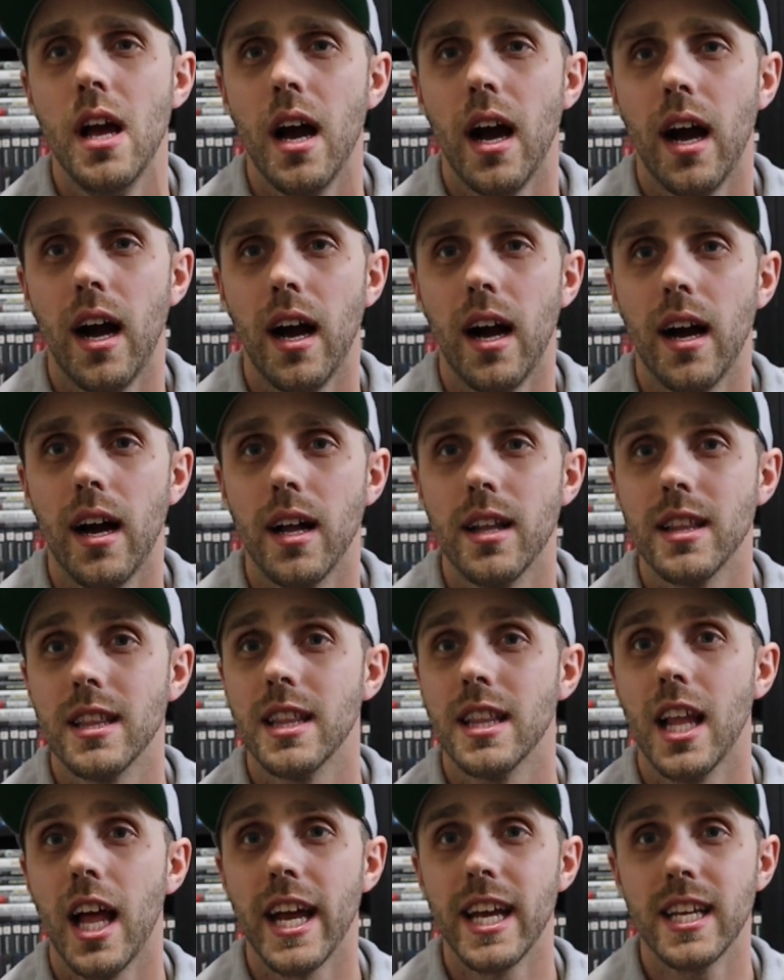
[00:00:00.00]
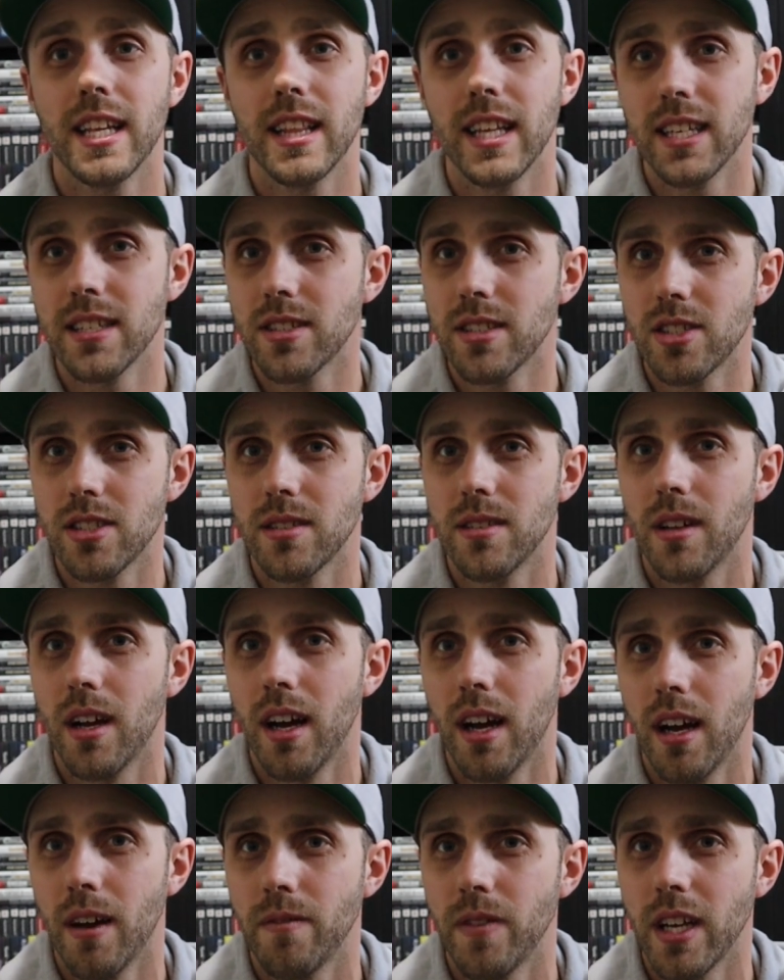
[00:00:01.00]
Like this
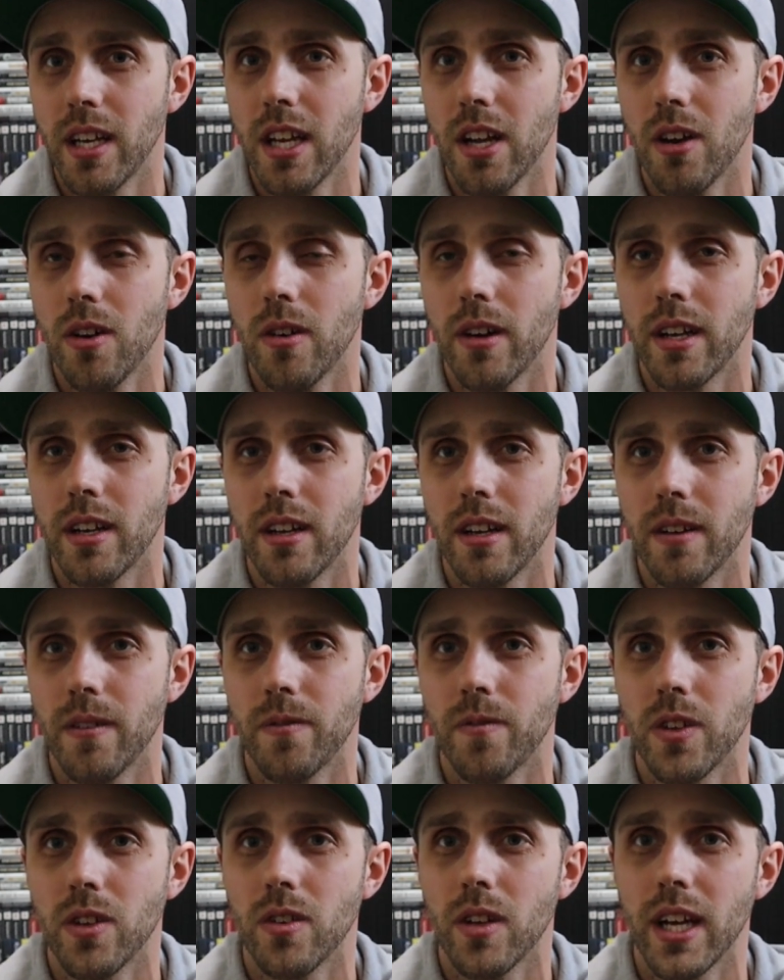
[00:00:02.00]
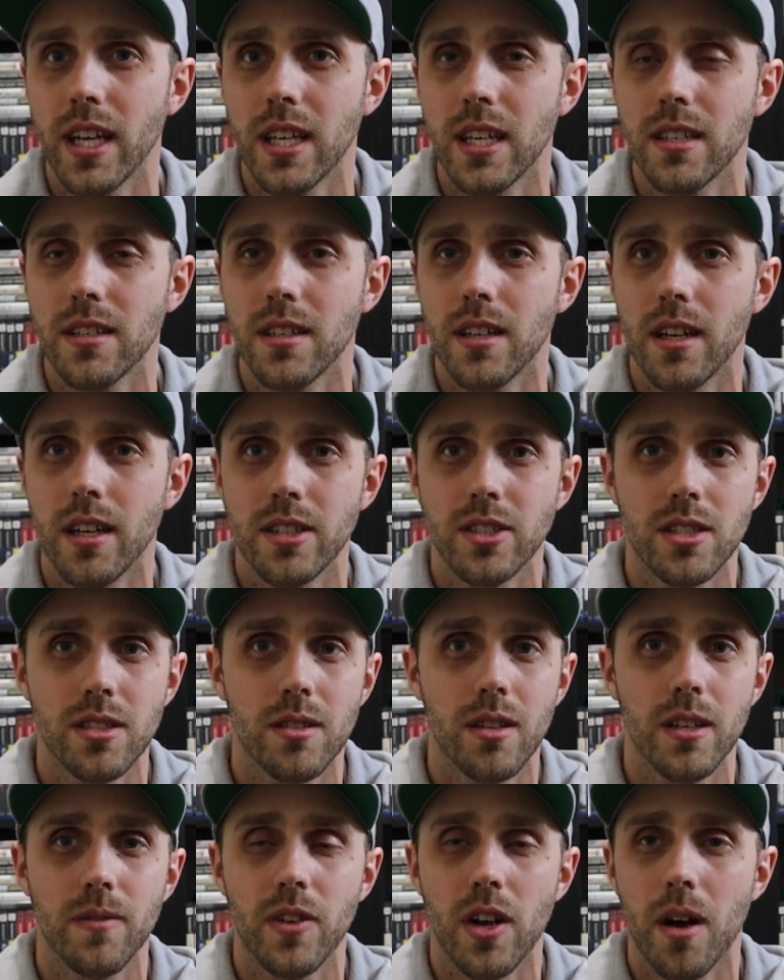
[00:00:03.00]
video, and if you like it,
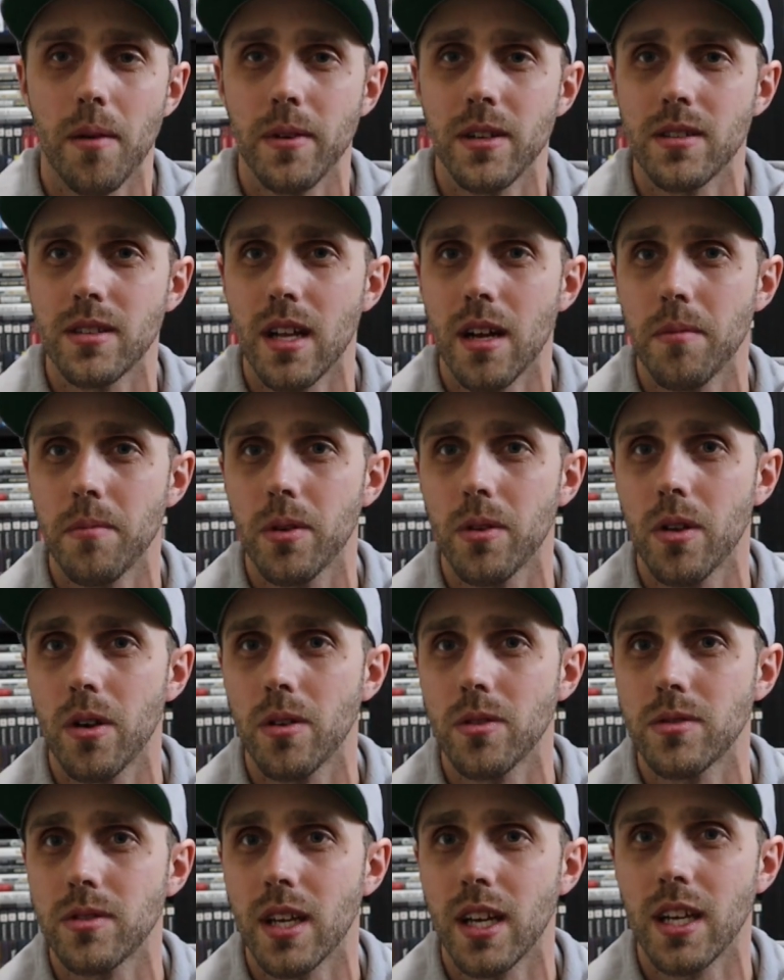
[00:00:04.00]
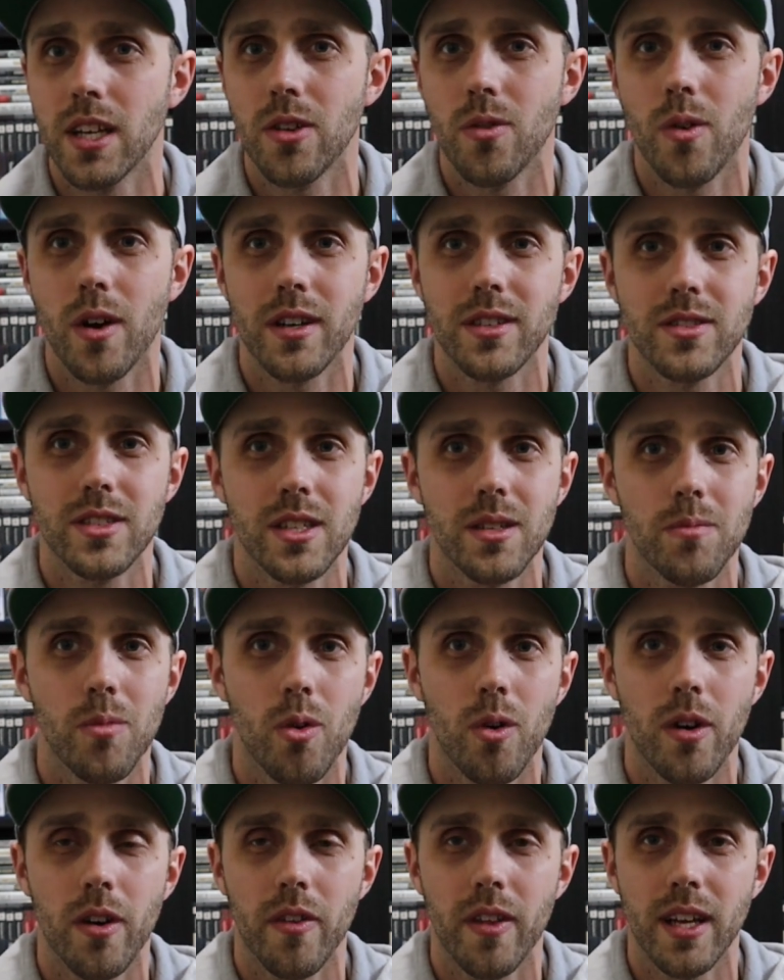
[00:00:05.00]
just leave comments down below saying you want to see
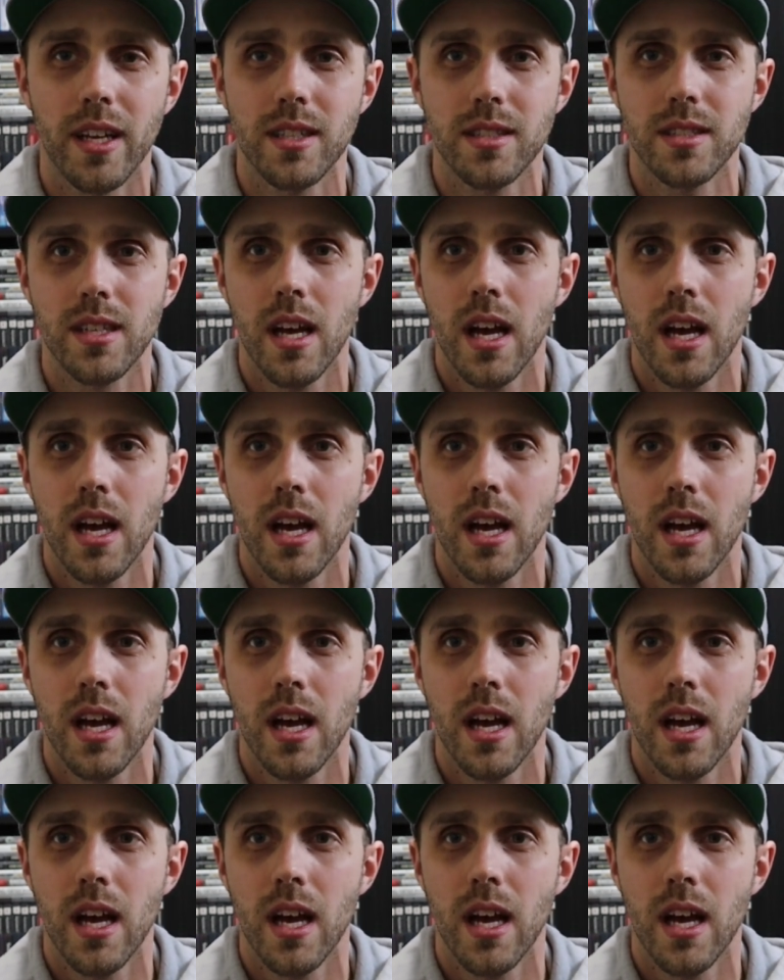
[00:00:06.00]
more of this.